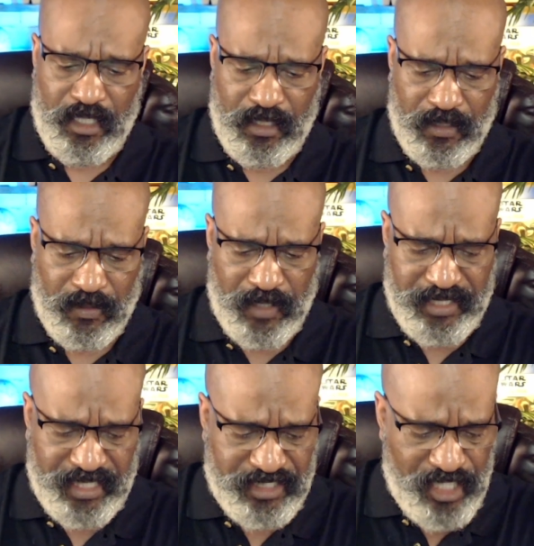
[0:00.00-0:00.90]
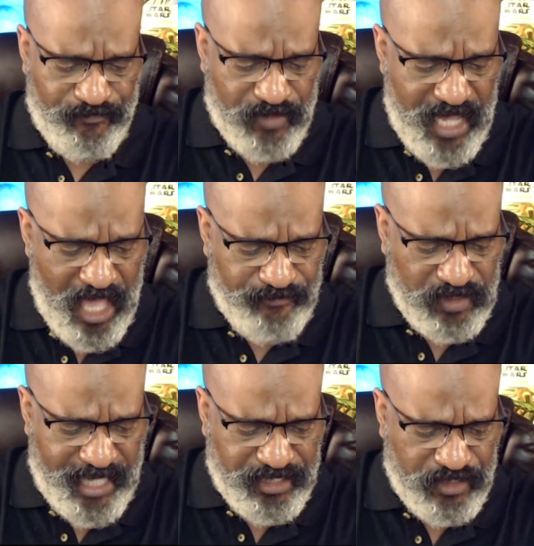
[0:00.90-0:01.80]
All right, that's it for now. If
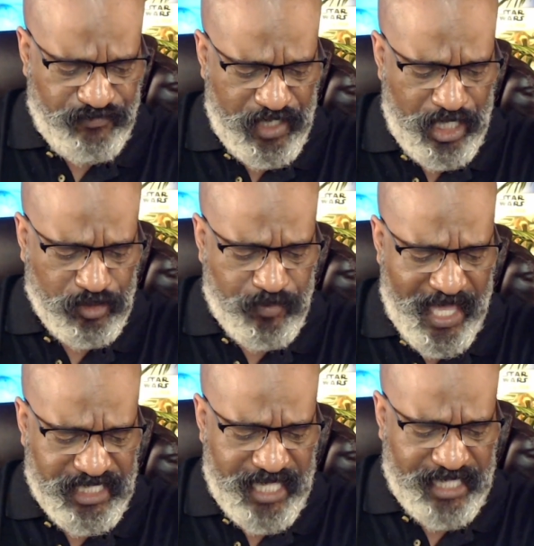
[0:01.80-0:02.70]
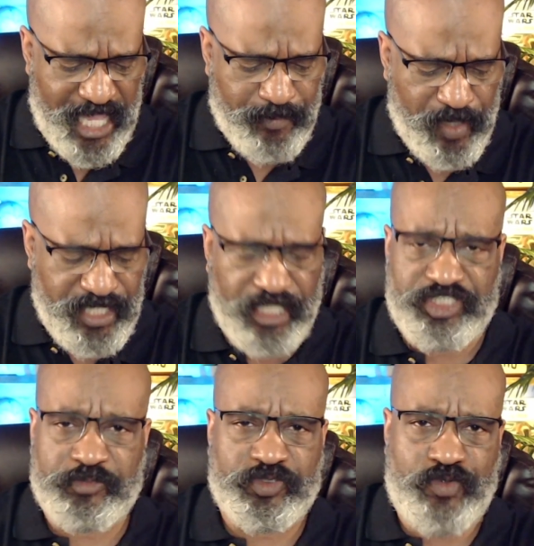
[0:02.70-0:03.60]
you like this video, smash that like button
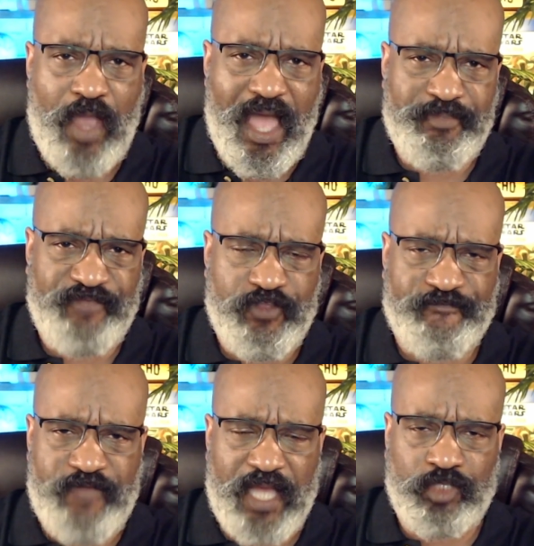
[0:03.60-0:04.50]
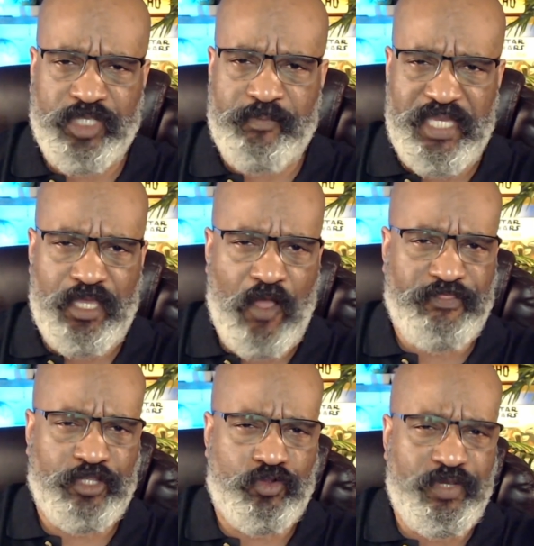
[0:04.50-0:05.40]
and subscribe. And if you're following me
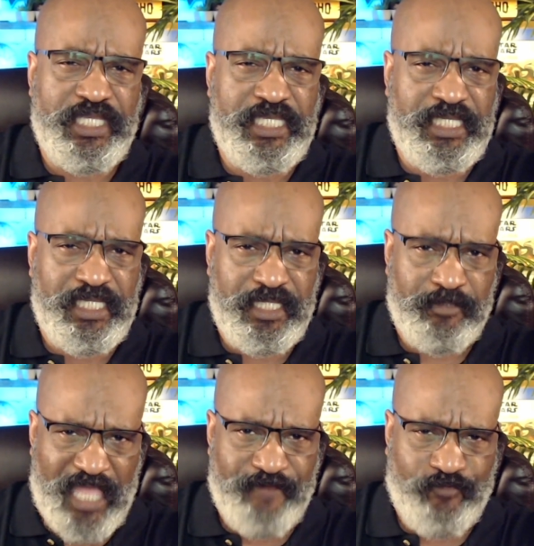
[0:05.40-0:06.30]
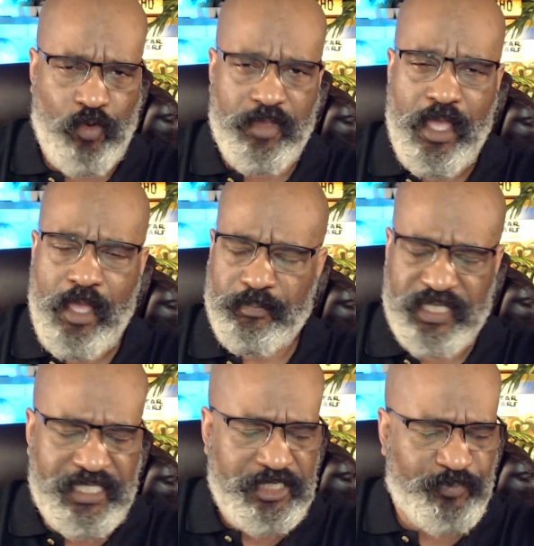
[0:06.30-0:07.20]
on the green platform,
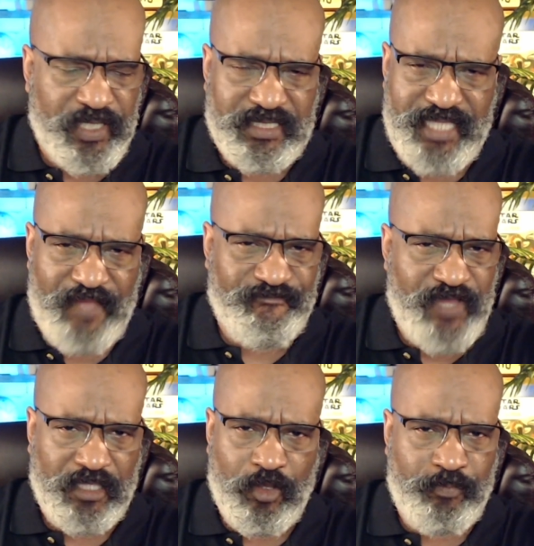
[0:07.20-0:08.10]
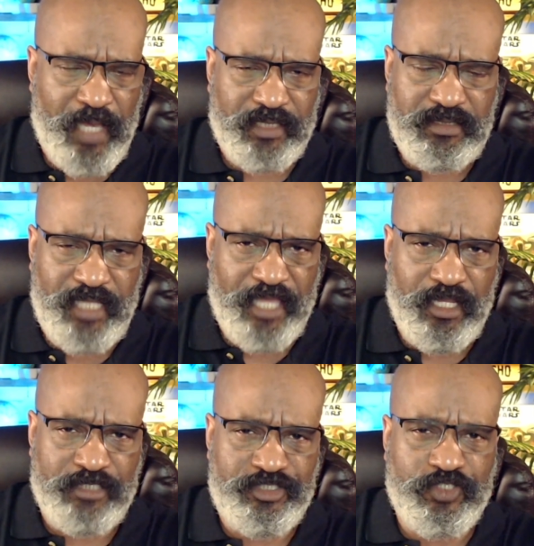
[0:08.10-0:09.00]
please press that follow button.
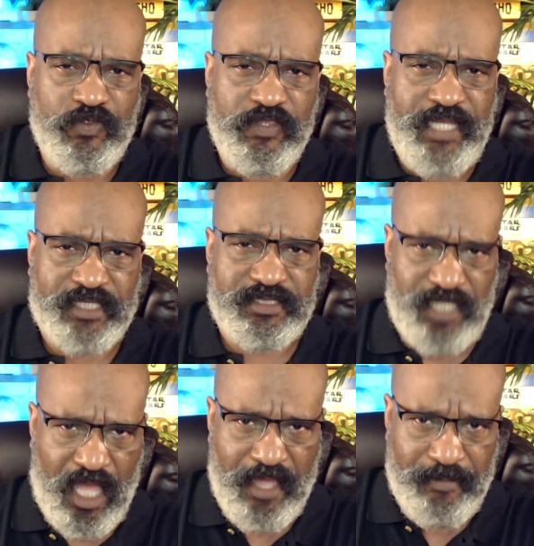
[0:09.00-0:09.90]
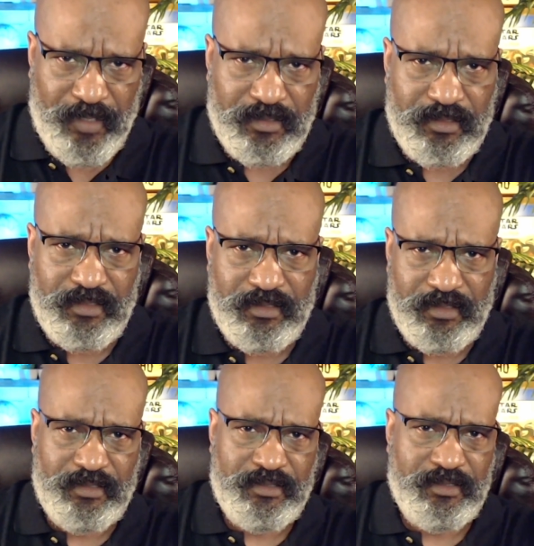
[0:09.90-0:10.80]
And until the next time,
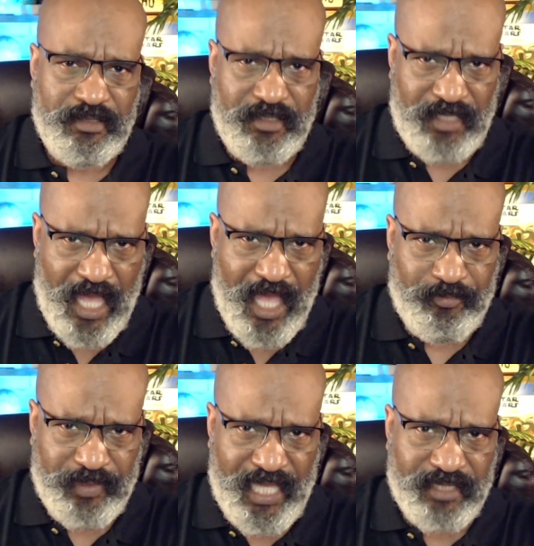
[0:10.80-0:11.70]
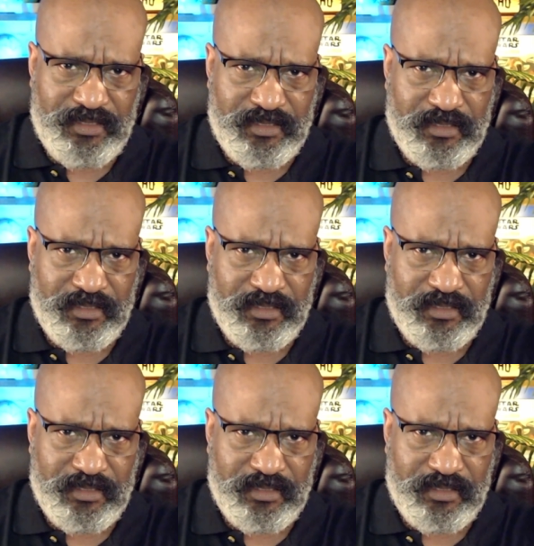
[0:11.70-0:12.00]
God bless.